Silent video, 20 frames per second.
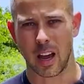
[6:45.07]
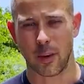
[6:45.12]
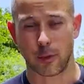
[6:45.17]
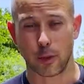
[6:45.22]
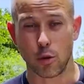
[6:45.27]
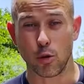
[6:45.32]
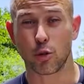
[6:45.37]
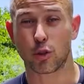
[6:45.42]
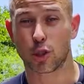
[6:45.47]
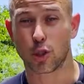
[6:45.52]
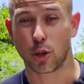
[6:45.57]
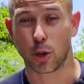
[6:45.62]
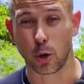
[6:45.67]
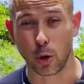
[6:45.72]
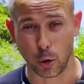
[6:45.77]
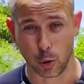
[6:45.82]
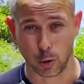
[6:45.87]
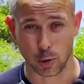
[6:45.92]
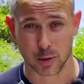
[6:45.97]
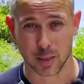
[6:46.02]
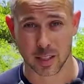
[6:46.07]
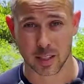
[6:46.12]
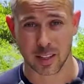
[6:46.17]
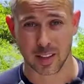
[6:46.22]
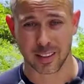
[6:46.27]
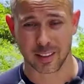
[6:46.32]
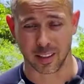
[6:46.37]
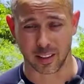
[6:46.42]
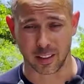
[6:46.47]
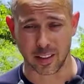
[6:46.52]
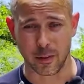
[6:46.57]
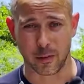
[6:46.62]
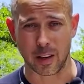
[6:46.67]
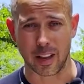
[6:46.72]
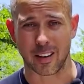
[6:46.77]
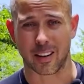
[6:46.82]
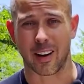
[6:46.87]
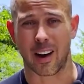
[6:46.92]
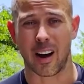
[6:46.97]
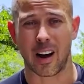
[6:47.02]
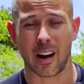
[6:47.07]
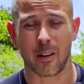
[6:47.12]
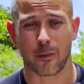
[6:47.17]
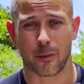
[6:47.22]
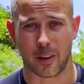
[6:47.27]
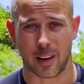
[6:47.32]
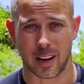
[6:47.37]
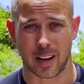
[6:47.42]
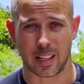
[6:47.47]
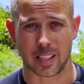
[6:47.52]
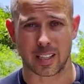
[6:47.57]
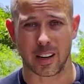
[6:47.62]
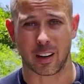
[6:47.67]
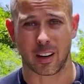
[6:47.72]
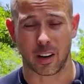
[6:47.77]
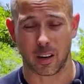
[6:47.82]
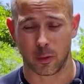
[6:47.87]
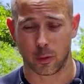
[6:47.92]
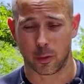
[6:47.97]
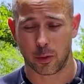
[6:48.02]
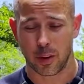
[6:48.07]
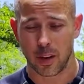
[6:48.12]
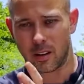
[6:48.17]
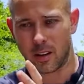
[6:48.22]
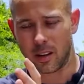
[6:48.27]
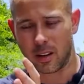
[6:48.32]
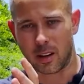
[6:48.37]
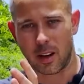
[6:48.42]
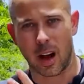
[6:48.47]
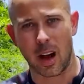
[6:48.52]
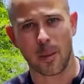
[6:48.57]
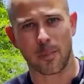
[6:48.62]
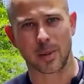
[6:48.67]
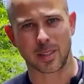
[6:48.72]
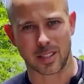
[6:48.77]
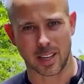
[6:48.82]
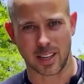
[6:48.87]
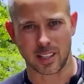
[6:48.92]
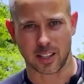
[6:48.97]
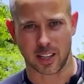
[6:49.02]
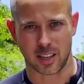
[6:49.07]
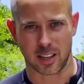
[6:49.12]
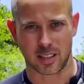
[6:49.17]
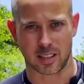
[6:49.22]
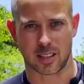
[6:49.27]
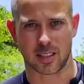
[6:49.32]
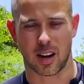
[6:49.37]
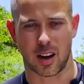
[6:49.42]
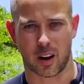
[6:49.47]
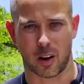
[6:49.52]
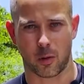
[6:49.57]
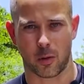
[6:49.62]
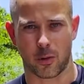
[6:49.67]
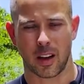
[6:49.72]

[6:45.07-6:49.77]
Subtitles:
If you choose to live in the confines of the compensation itself,